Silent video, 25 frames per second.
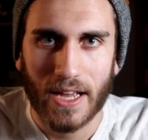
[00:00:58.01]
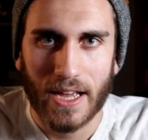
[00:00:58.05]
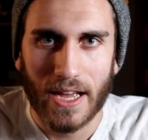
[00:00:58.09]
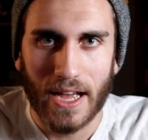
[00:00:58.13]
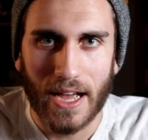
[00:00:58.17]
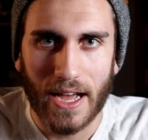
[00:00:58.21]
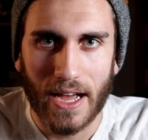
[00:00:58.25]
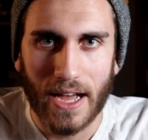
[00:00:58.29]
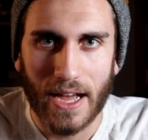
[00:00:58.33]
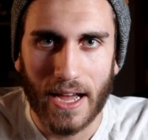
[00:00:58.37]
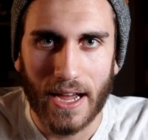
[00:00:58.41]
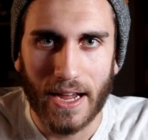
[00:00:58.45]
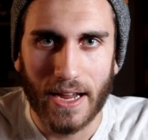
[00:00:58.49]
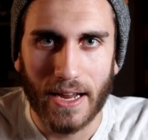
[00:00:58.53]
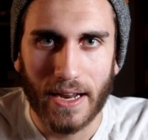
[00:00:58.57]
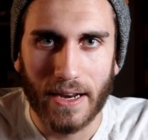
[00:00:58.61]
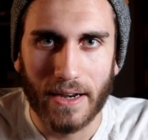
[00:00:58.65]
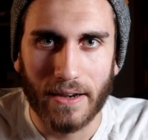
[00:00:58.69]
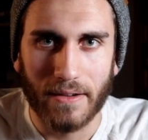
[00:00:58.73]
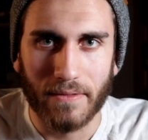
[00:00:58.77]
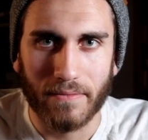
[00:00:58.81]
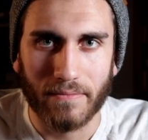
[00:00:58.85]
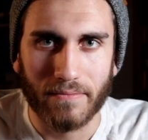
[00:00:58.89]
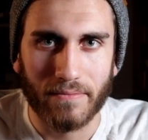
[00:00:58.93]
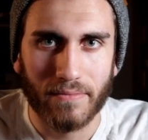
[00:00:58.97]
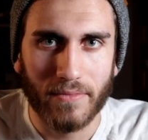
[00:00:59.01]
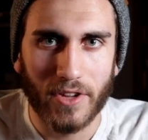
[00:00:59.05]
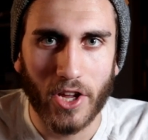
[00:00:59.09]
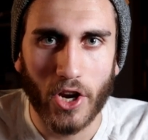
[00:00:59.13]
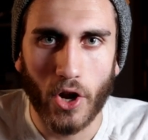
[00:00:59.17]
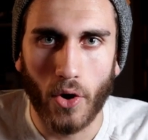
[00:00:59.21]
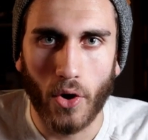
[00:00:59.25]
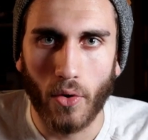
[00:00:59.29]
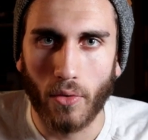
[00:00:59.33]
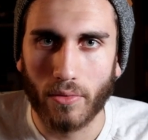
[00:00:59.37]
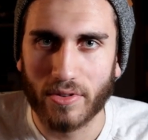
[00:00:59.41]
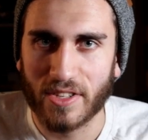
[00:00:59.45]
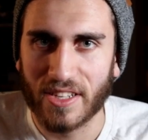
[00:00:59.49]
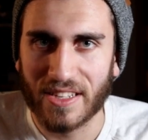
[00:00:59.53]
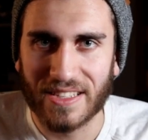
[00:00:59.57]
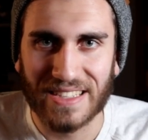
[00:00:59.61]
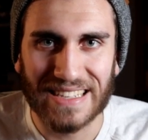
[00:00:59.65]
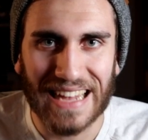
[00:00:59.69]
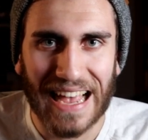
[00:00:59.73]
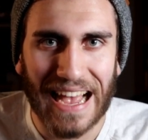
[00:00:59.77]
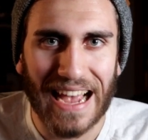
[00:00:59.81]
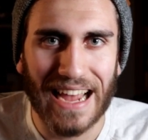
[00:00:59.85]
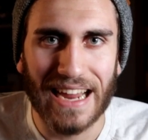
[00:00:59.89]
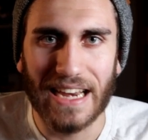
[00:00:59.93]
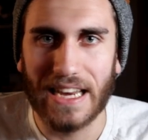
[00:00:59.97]
and, you know,
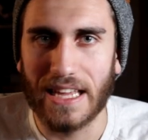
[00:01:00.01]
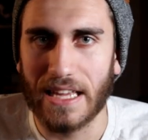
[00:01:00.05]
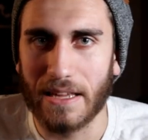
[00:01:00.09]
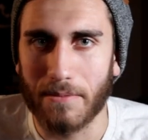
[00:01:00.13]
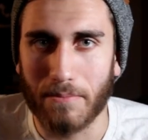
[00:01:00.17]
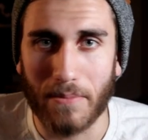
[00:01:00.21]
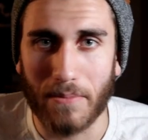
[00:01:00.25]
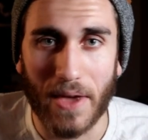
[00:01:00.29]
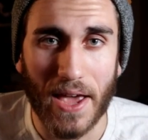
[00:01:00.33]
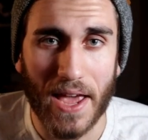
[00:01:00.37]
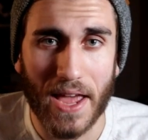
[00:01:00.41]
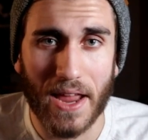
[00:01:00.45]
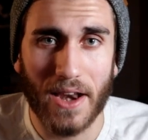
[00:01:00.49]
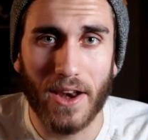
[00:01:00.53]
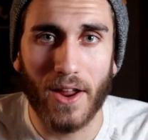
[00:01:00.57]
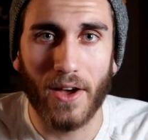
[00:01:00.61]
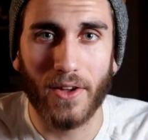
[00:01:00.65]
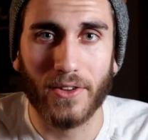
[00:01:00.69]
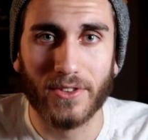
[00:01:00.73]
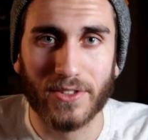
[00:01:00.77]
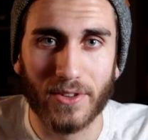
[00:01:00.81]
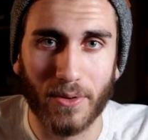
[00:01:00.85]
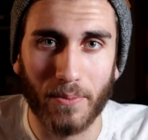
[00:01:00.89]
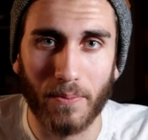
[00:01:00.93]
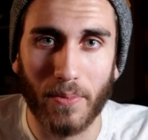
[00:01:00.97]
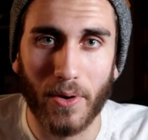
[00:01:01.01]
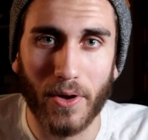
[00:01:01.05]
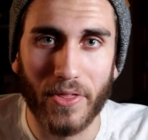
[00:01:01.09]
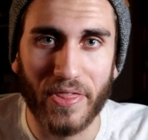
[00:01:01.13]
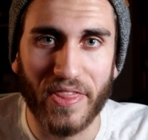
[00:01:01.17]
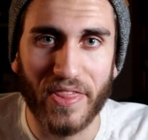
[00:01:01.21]
society, men also put